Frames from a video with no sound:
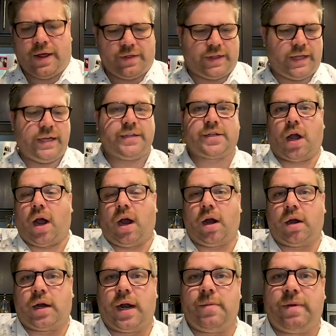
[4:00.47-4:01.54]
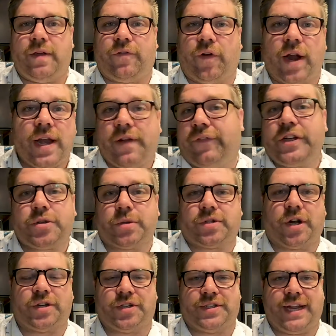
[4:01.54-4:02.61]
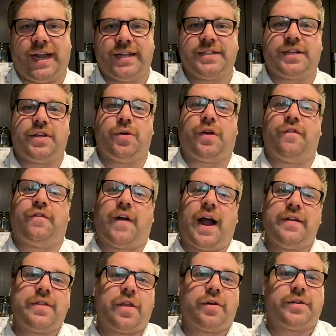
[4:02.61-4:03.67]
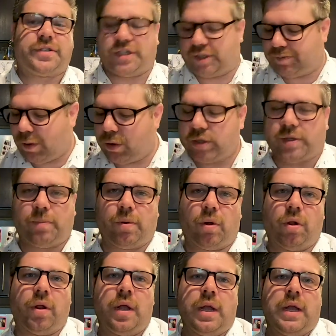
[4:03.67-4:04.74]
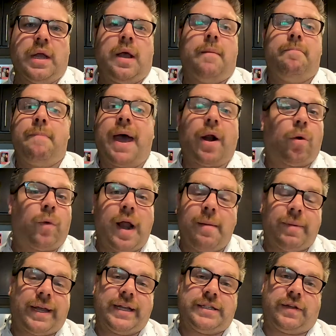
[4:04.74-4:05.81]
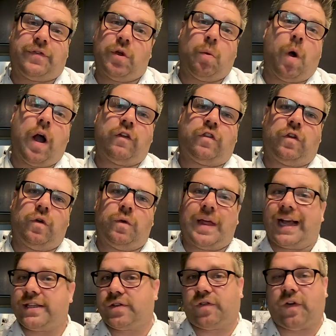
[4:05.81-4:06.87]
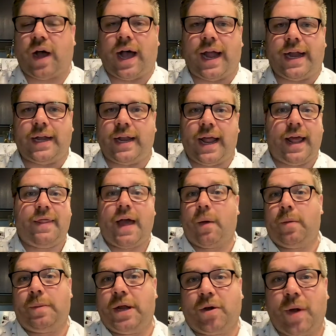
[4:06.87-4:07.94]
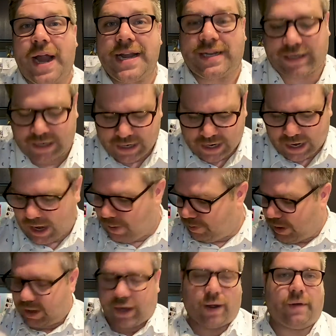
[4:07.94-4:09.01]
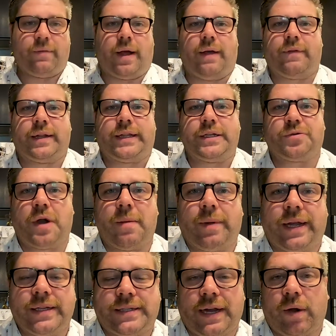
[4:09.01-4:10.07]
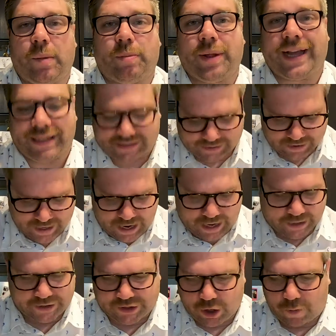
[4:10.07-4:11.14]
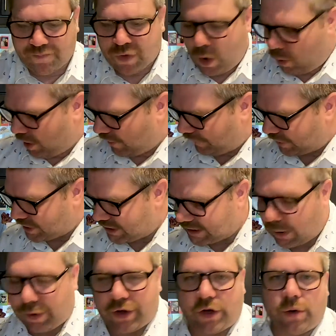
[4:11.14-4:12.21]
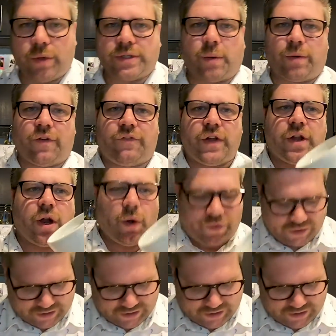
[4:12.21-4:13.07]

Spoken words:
these are going to be for individual tarte tatins. You can find little disposable metal ramekins if you want to. That's fine, and that would be great. But I've got these ramekins here in place. And so one of the first things I want to do is I want to figure out the